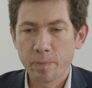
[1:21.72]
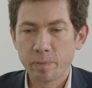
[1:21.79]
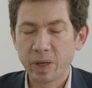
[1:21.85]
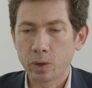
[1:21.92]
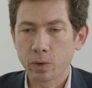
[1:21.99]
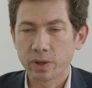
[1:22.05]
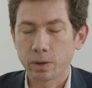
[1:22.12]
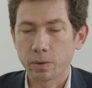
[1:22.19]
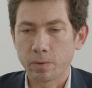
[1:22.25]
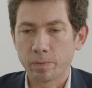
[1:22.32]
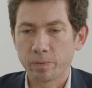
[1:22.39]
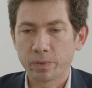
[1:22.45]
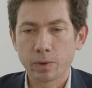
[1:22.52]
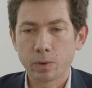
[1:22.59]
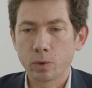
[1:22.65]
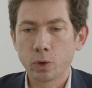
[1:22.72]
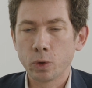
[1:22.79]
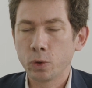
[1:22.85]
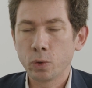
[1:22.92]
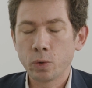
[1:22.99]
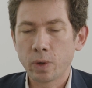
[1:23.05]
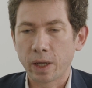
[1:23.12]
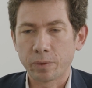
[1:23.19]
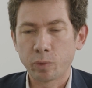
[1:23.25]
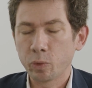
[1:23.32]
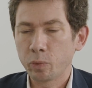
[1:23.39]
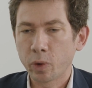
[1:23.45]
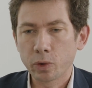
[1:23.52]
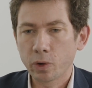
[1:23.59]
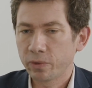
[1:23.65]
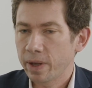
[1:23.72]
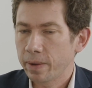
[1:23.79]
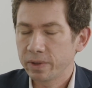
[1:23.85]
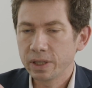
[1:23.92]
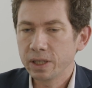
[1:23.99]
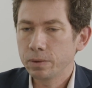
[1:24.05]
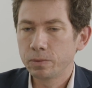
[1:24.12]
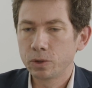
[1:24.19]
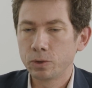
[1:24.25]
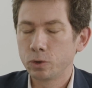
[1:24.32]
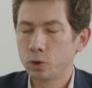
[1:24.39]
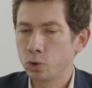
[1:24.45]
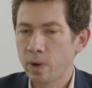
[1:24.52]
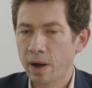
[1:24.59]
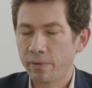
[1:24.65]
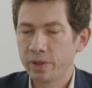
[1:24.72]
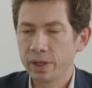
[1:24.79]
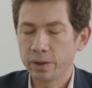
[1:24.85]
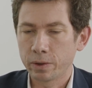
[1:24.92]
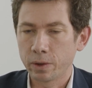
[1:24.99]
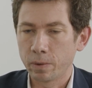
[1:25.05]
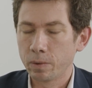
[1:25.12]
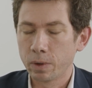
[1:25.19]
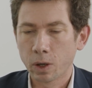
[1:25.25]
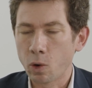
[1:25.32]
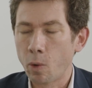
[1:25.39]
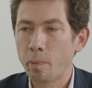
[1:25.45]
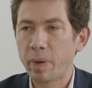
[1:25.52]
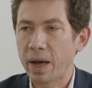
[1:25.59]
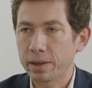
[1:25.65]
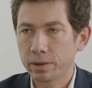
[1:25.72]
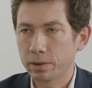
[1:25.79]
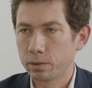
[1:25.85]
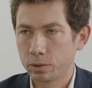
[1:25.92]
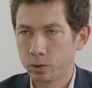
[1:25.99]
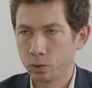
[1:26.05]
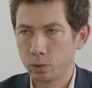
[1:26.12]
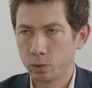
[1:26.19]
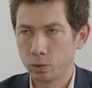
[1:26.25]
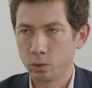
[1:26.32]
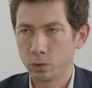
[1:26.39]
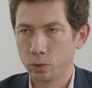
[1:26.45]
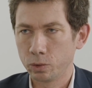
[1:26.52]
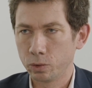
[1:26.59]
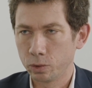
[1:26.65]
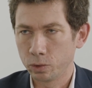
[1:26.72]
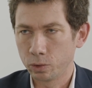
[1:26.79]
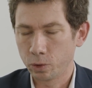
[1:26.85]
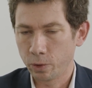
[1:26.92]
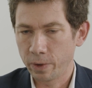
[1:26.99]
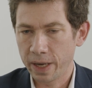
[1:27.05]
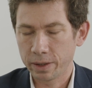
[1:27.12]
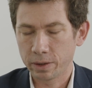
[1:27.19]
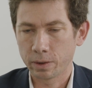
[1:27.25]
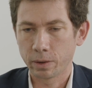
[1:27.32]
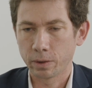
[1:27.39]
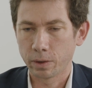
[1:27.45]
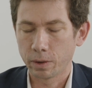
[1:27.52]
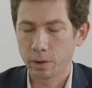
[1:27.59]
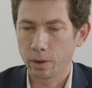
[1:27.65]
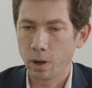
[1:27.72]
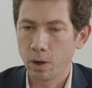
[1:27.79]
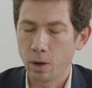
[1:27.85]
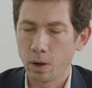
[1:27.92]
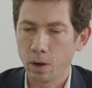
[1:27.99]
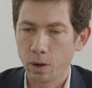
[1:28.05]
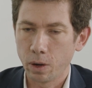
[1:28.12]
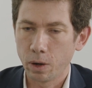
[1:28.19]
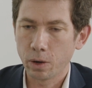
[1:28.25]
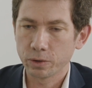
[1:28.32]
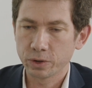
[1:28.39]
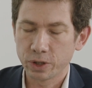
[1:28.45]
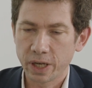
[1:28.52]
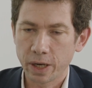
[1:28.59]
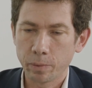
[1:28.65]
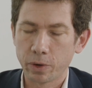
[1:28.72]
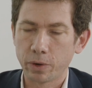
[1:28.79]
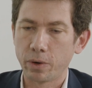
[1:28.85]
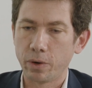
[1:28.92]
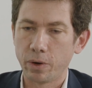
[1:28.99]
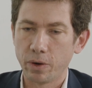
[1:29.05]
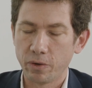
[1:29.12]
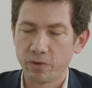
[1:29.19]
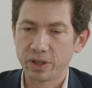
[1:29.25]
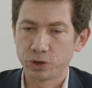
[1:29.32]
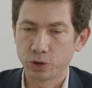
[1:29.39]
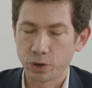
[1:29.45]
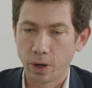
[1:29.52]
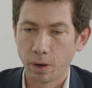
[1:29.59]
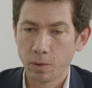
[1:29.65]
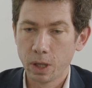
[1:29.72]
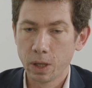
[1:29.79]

Because you at one point of time need to have this compass to create a long-term venture.